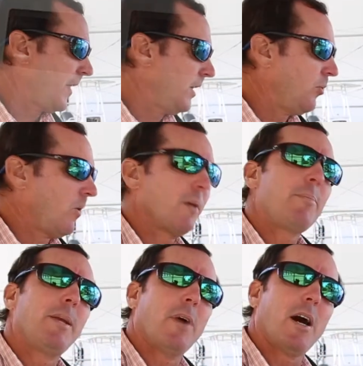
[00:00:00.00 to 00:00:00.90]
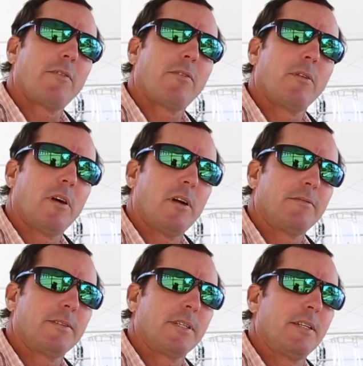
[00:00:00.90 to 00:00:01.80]
thing you want to be mindful
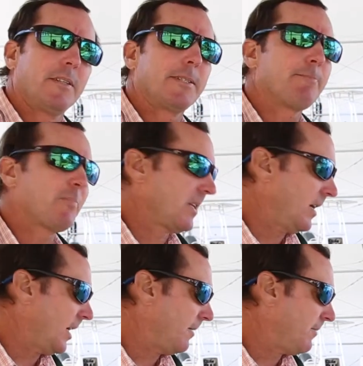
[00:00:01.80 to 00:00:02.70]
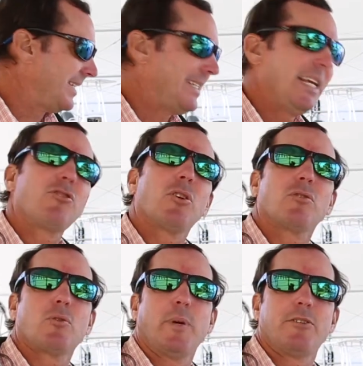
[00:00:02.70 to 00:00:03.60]
of is digital
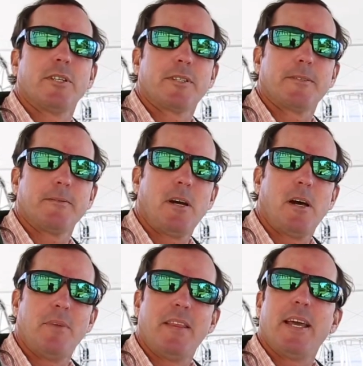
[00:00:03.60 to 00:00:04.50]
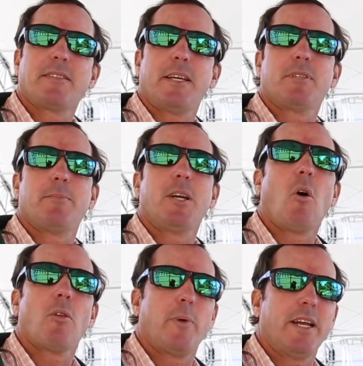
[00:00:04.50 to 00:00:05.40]
switches. And that seems to be
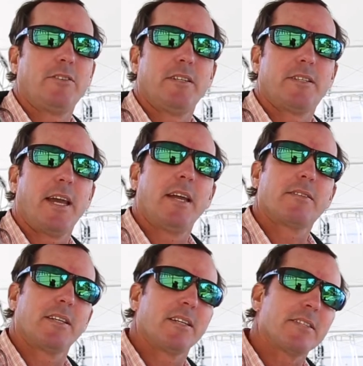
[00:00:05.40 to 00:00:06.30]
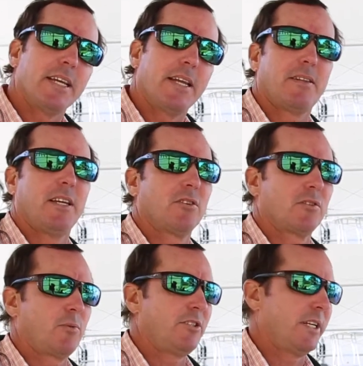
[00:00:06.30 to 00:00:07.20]
all the rage these days. It is neat. Digital
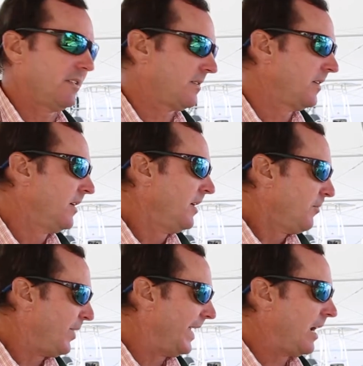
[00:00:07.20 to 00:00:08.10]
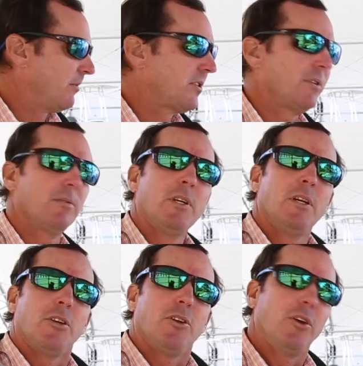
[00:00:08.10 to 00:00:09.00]
switching is being able to
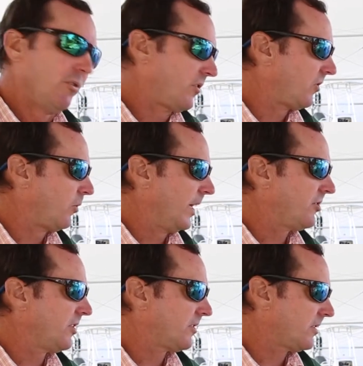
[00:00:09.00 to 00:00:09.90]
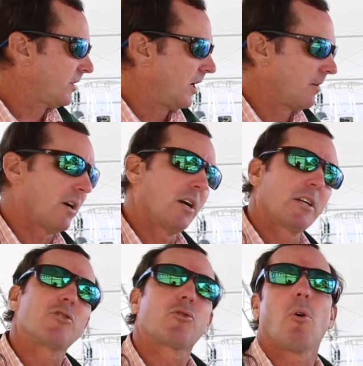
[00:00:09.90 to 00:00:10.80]
use the switches or
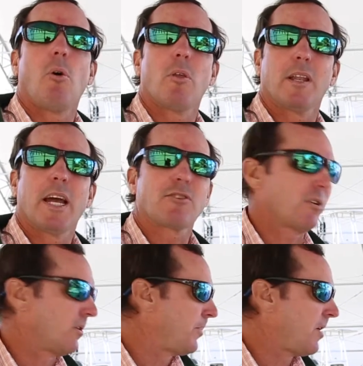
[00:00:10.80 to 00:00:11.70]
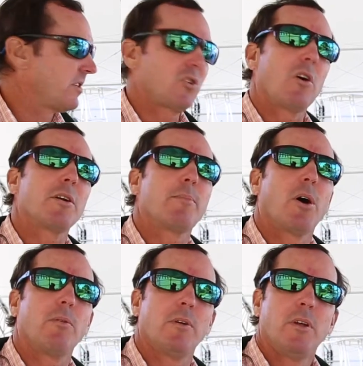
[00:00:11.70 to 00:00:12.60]
control of electrical components on your
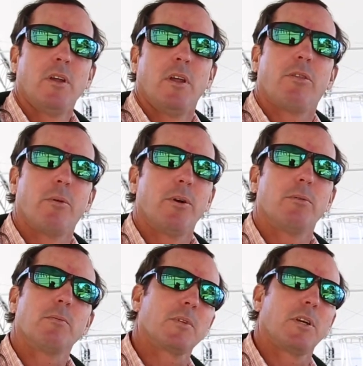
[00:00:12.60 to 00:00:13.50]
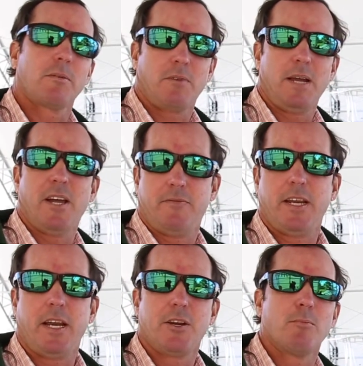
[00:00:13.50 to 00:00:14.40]
boat through your
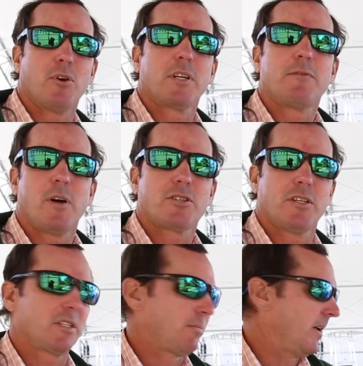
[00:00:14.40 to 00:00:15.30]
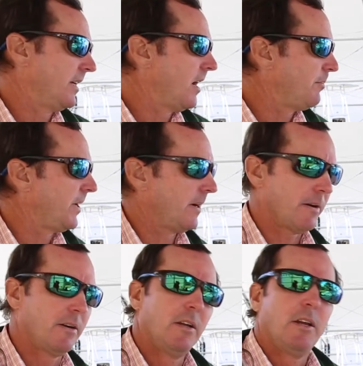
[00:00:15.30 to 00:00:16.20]
MFD, your multifunction display up
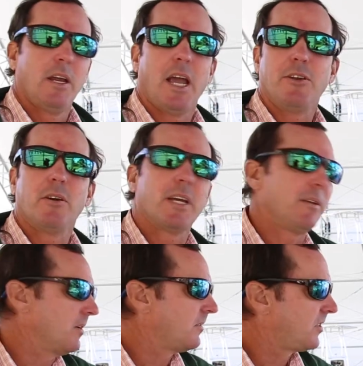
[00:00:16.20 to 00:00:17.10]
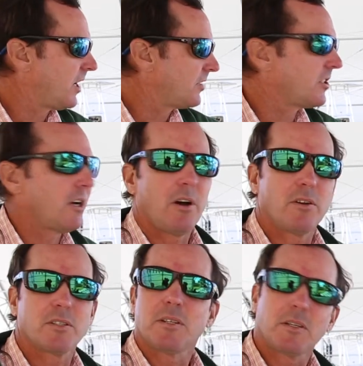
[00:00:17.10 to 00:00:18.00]
here. And you can touch
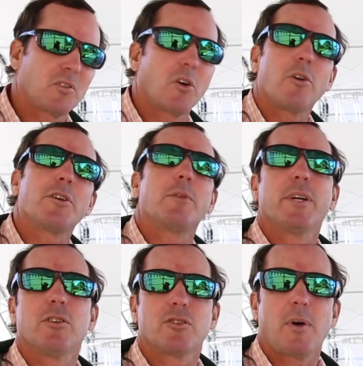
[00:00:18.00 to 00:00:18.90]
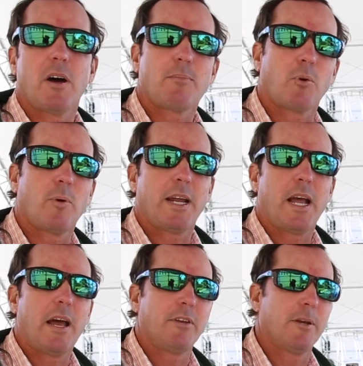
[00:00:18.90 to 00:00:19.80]
those and turn on your bilge pump or what
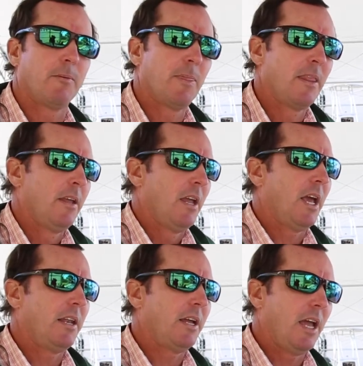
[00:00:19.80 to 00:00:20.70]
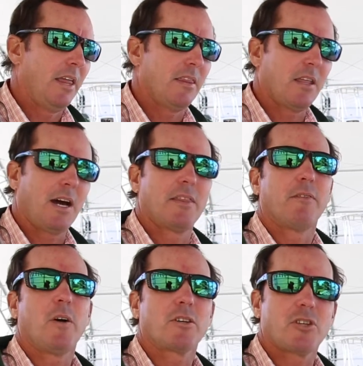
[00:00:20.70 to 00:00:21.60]
have you. And the
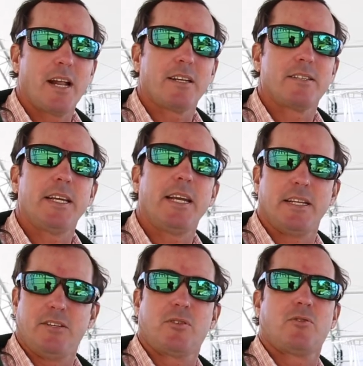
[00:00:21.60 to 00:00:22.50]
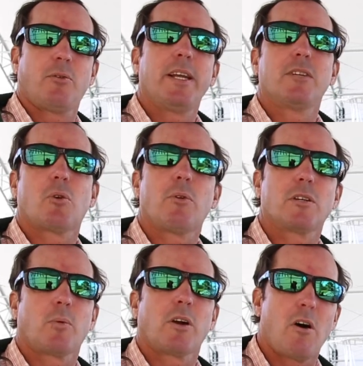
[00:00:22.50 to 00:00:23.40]
functionality is neat, and it's trending
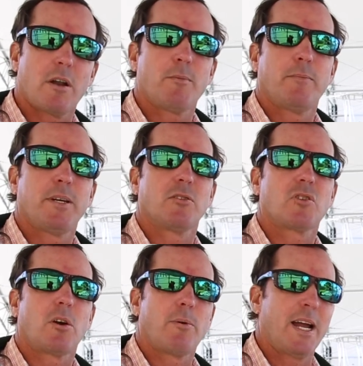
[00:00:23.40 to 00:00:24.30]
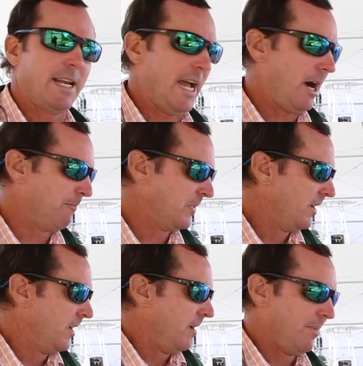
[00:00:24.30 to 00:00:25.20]
towards where automobiles are right now.
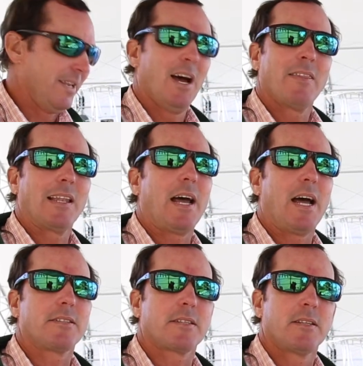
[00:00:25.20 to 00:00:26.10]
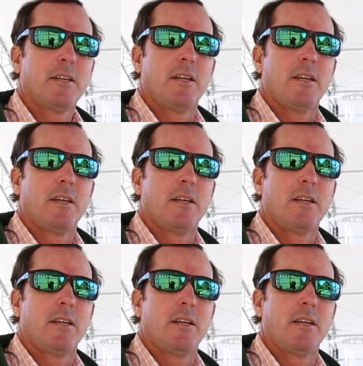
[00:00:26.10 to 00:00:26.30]
But nonetheless,